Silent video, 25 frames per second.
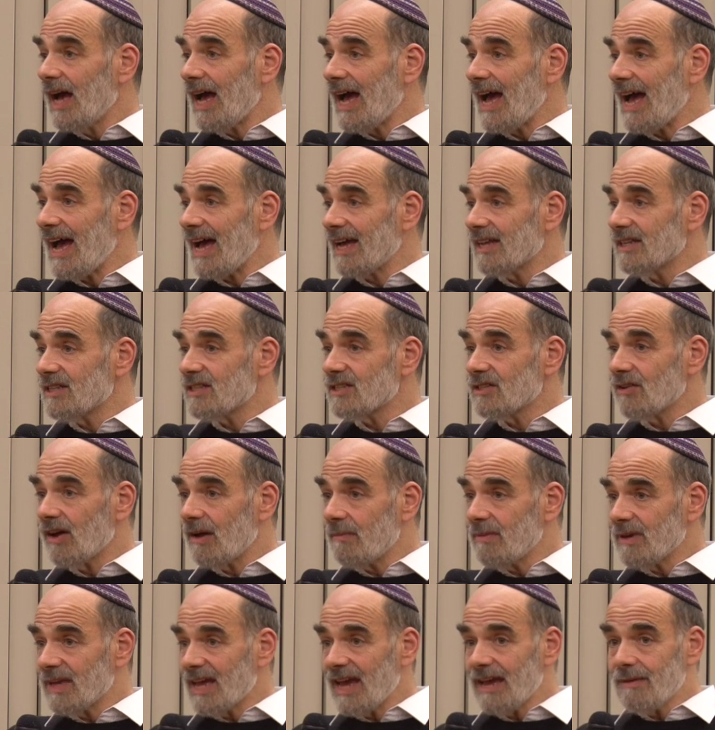And so I
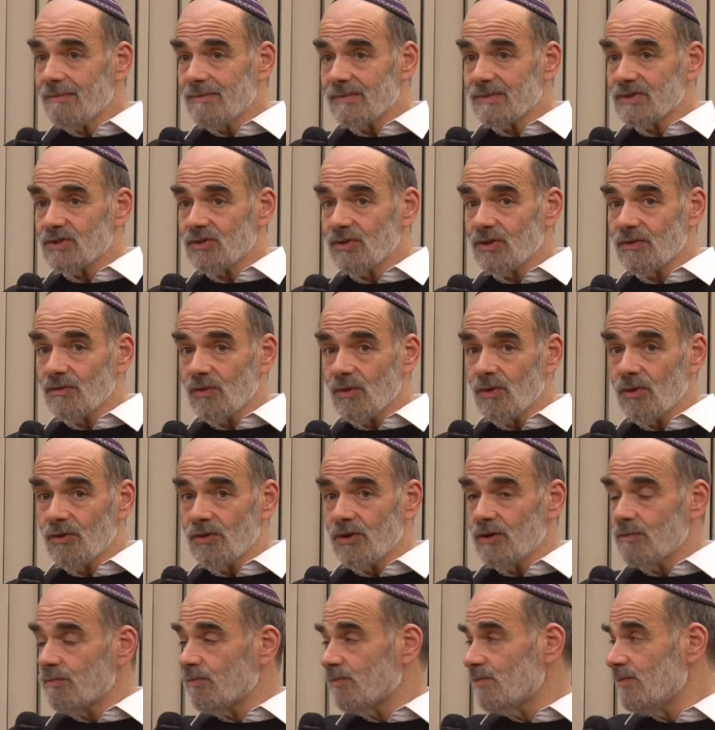became sort of
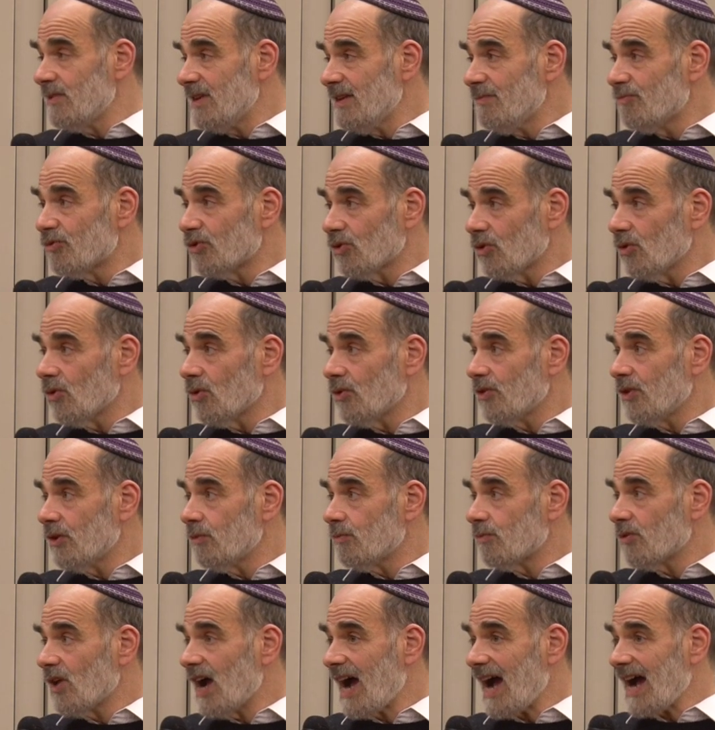liberal
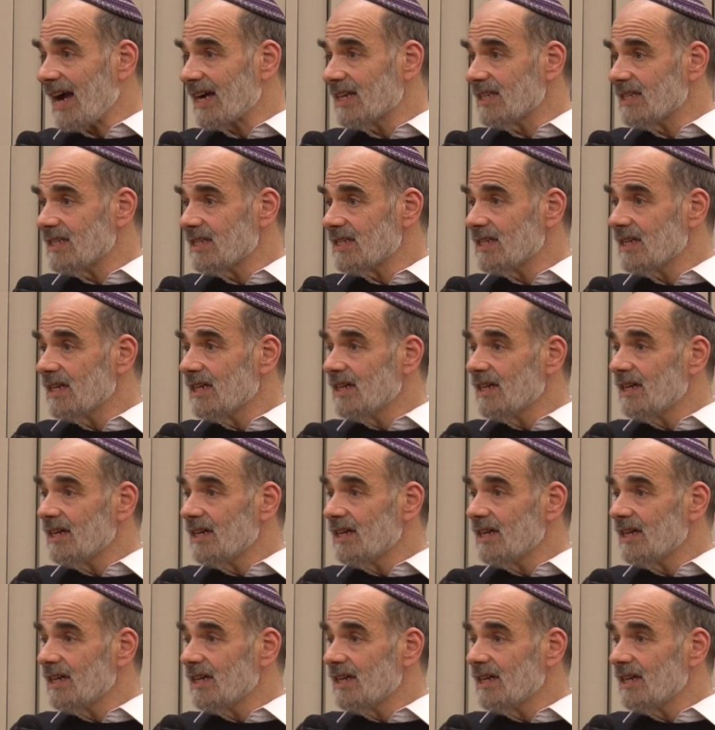orthoprax,